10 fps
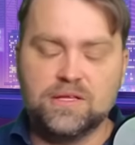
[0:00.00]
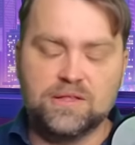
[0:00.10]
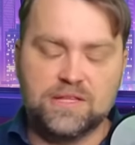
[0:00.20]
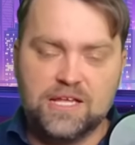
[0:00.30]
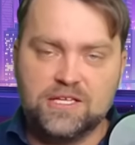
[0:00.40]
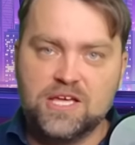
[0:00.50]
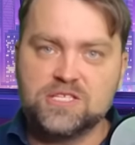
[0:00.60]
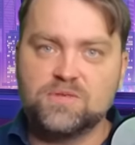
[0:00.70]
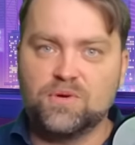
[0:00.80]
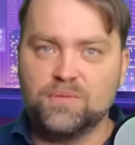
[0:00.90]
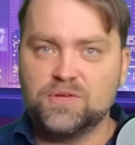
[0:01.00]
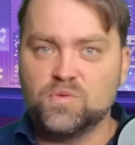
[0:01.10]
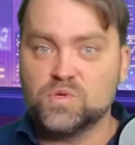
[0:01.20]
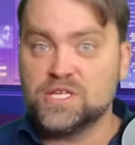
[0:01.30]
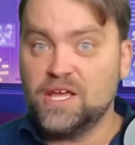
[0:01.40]
In that case, for me it
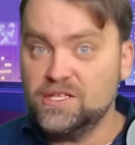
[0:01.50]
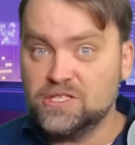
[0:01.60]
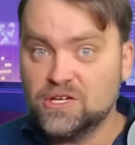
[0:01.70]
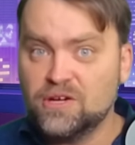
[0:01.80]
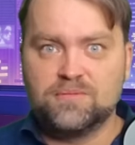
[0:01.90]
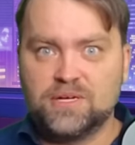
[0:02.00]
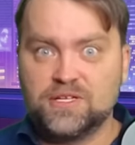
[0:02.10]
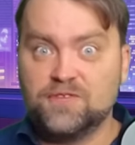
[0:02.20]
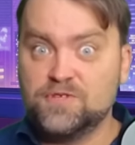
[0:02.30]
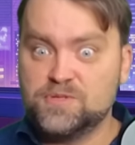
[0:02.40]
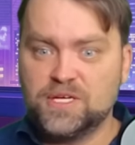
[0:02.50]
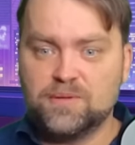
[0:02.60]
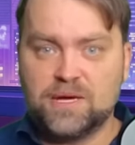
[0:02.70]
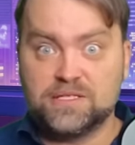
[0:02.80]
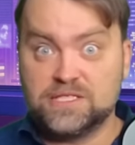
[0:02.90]
was ATR, but if we speak
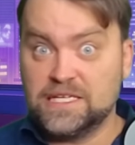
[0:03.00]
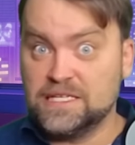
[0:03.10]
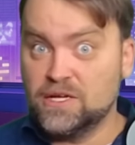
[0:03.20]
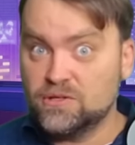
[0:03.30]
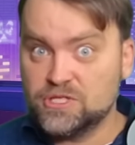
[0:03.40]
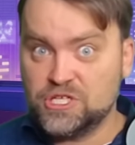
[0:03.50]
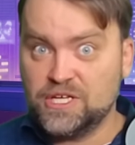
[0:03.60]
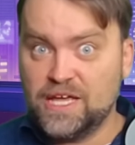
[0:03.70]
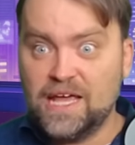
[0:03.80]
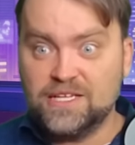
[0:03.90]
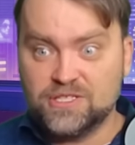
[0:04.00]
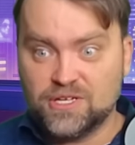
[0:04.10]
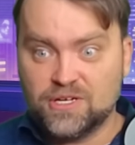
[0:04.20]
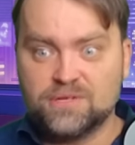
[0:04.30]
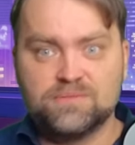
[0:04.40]
about technology,
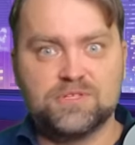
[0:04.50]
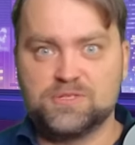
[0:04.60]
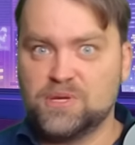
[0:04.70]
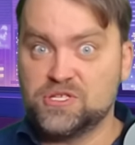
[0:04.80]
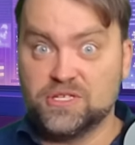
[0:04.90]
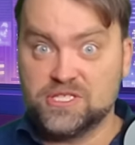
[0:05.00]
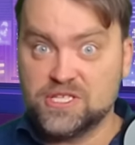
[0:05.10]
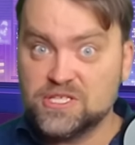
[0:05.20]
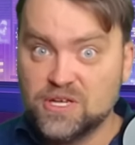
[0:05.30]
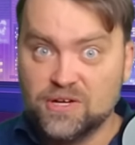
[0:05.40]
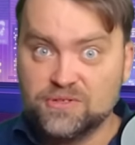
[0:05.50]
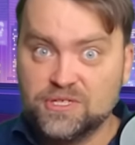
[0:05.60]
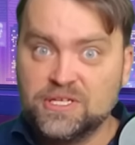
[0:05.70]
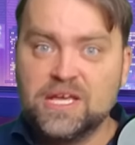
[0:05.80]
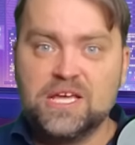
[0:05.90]
ATR, especially
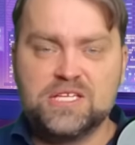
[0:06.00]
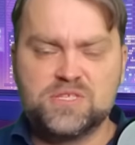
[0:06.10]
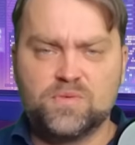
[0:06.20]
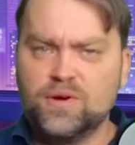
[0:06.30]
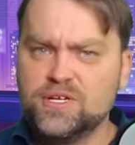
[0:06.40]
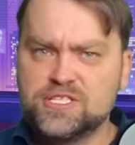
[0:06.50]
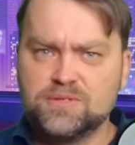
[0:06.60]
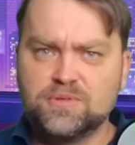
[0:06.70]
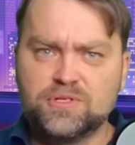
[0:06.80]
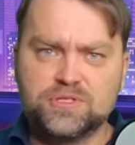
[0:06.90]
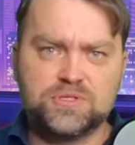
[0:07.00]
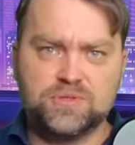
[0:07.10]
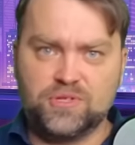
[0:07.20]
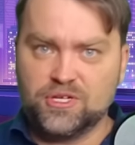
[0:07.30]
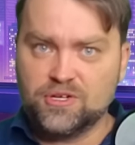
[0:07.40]
600, is very similar
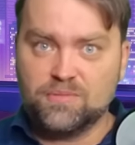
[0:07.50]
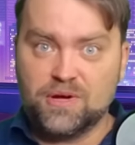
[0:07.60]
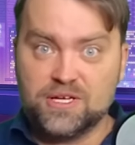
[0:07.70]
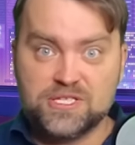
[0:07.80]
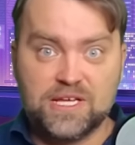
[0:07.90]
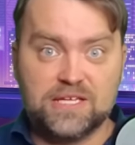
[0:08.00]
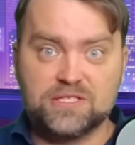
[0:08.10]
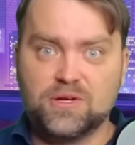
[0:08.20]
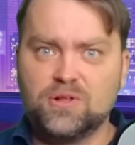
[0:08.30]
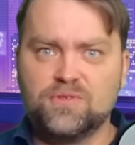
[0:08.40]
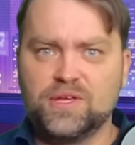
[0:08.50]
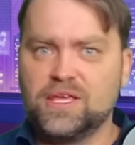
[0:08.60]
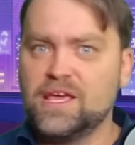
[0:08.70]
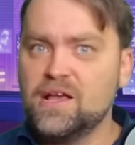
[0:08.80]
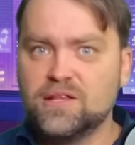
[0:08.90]
to Airbus, and all of the
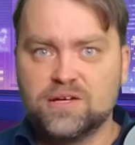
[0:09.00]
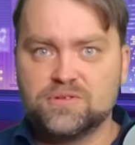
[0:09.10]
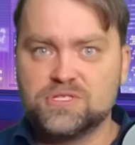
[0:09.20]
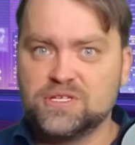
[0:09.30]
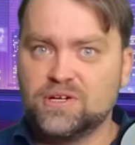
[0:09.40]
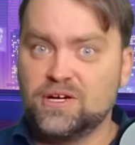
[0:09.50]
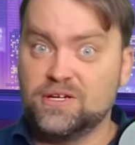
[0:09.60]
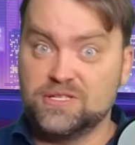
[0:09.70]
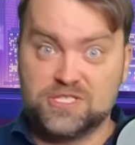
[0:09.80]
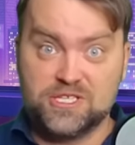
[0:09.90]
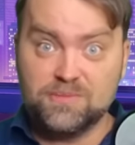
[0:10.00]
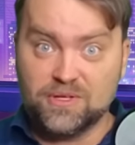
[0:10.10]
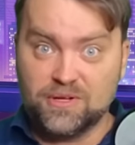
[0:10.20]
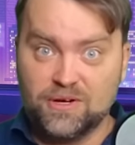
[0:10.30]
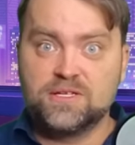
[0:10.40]
callouts are
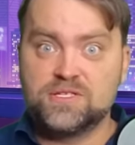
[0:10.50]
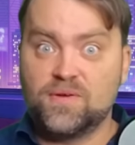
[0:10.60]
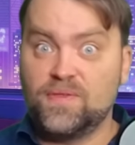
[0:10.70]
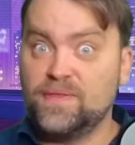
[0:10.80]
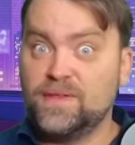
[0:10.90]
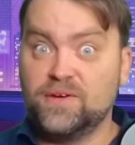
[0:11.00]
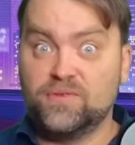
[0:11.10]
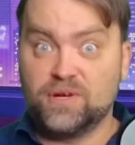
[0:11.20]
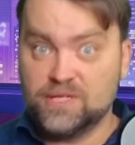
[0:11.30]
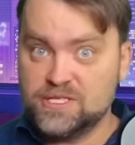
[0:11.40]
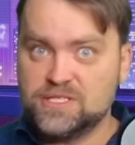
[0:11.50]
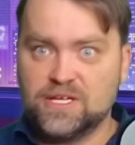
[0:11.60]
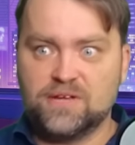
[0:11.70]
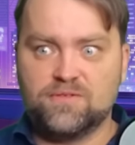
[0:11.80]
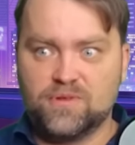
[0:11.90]
similar. So then they released
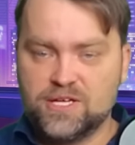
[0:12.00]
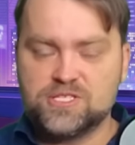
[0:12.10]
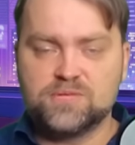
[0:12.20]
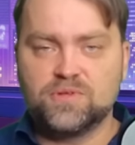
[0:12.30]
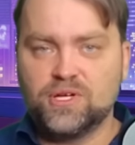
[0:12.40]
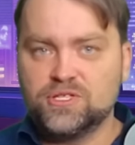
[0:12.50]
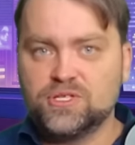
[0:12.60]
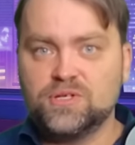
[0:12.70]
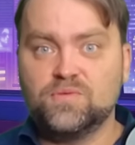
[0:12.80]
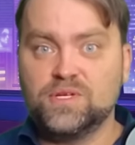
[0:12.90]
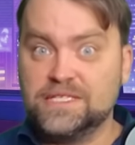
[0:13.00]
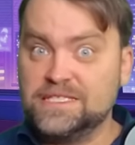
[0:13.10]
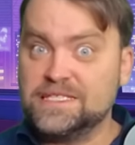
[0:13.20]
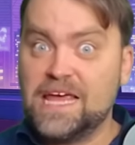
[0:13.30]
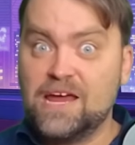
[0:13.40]
the flight simulator, we
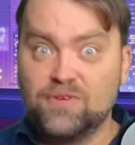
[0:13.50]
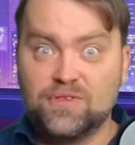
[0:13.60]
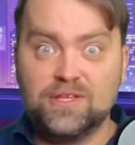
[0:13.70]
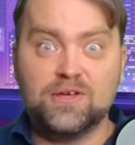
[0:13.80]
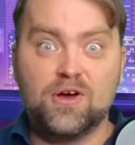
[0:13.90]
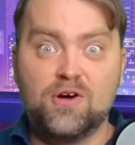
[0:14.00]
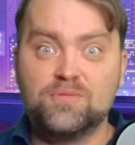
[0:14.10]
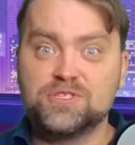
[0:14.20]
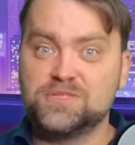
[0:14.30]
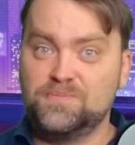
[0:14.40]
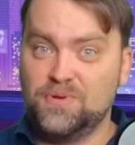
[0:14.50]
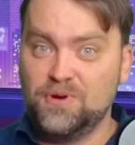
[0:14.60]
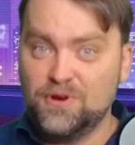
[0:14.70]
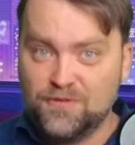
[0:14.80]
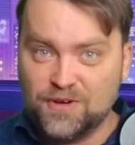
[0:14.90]
did everything almost
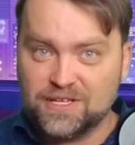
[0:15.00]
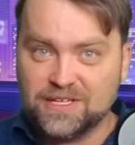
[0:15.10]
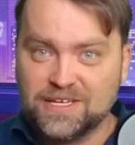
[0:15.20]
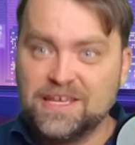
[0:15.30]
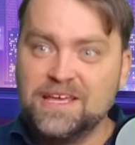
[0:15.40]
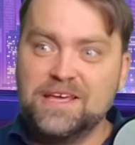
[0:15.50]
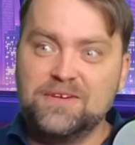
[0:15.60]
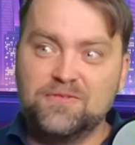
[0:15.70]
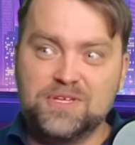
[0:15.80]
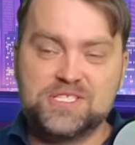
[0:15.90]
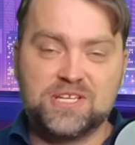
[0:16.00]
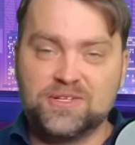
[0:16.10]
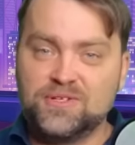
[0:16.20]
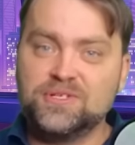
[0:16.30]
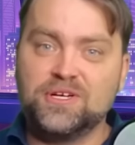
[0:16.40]
perfectly with
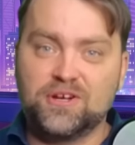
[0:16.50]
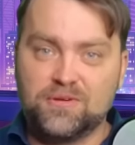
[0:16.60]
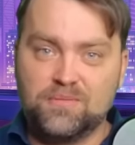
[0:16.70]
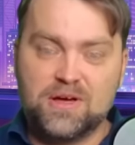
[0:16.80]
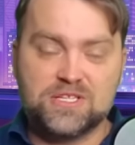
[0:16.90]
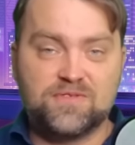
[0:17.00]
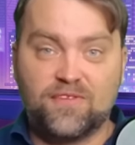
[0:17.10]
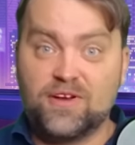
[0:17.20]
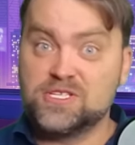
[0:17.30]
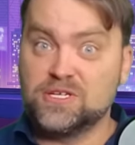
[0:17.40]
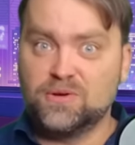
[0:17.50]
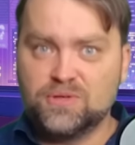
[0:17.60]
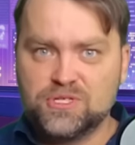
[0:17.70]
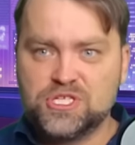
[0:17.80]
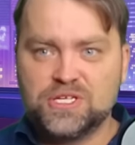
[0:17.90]
standard Airbus
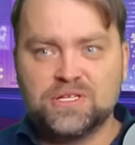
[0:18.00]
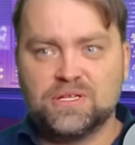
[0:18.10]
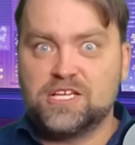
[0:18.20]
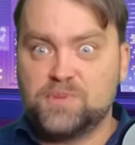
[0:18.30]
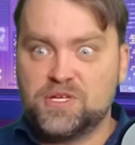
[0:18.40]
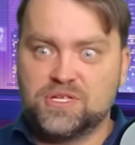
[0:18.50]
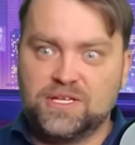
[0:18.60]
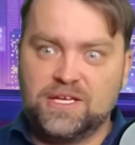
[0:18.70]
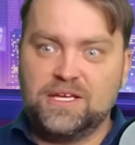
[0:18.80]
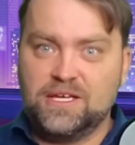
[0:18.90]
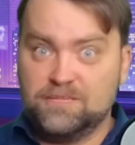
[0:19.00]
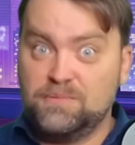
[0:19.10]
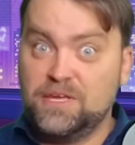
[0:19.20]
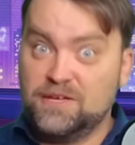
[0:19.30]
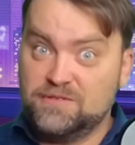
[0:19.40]
phraseology, especially in
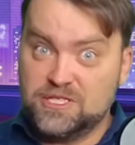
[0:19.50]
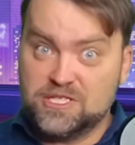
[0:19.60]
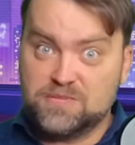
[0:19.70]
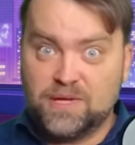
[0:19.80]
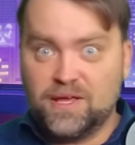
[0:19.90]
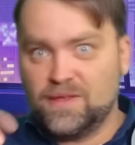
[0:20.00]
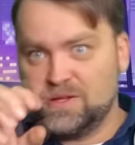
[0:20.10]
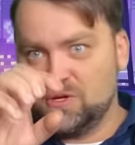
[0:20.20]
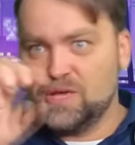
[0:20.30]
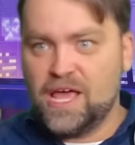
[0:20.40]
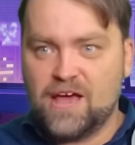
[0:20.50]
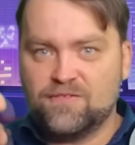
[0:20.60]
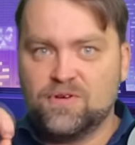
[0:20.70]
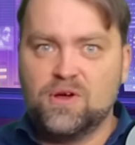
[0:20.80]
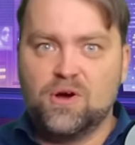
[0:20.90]
PFD display, then you
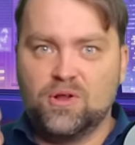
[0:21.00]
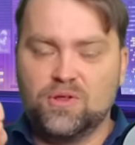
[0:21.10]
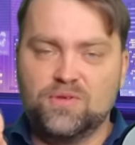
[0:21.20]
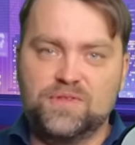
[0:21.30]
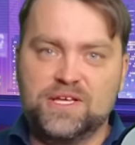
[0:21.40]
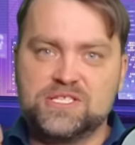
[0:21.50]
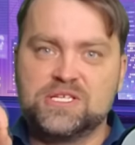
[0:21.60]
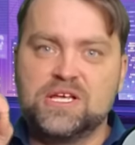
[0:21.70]
have all of these